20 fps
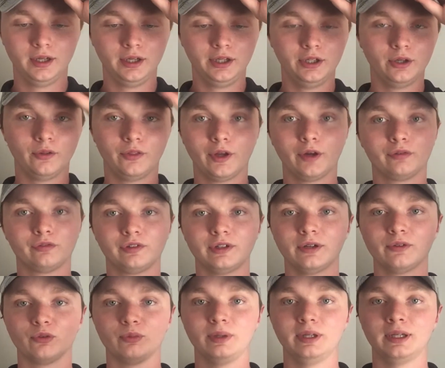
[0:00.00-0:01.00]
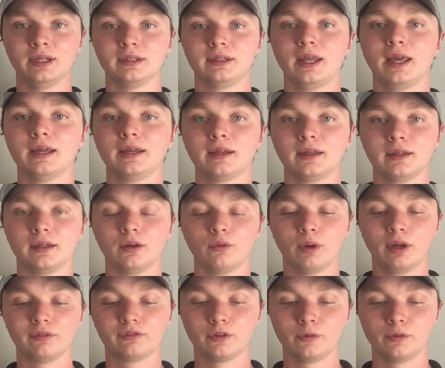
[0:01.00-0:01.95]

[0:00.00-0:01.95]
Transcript: you know, their freedoms being taken away